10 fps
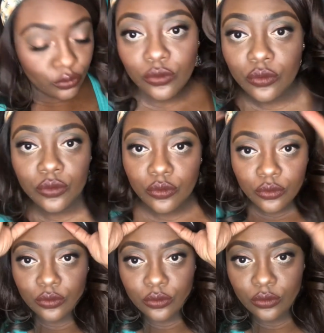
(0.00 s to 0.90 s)
And I
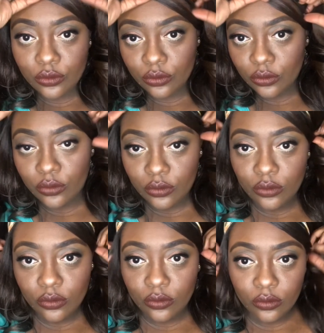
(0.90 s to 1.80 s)
want to thank you
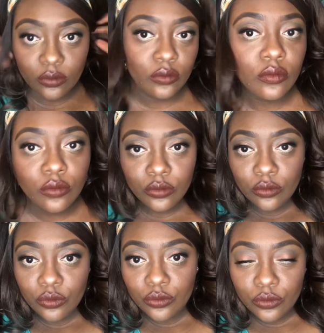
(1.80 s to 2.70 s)
all for
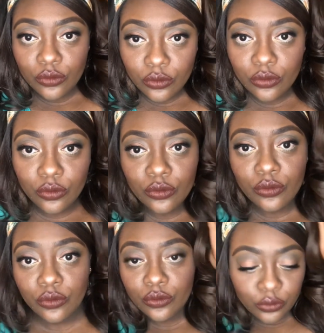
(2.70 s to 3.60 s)
taking the time
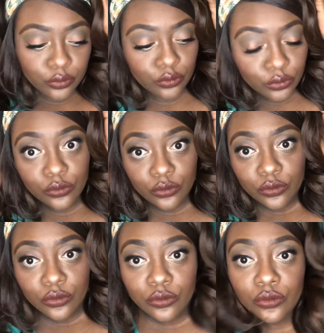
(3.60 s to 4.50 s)
to watch my
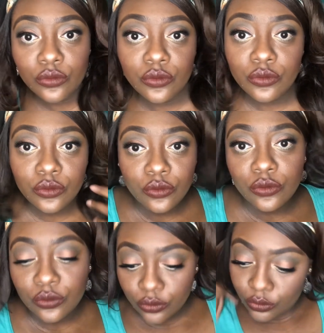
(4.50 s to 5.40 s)
video. Please make
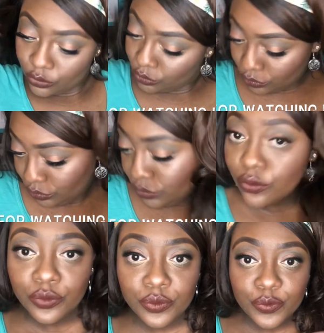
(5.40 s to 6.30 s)
sure you like
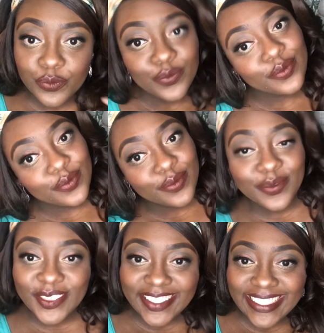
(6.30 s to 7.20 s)
and follow and
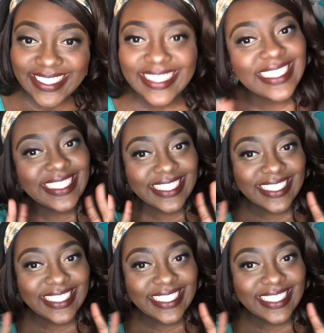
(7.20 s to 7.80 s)
subscribe.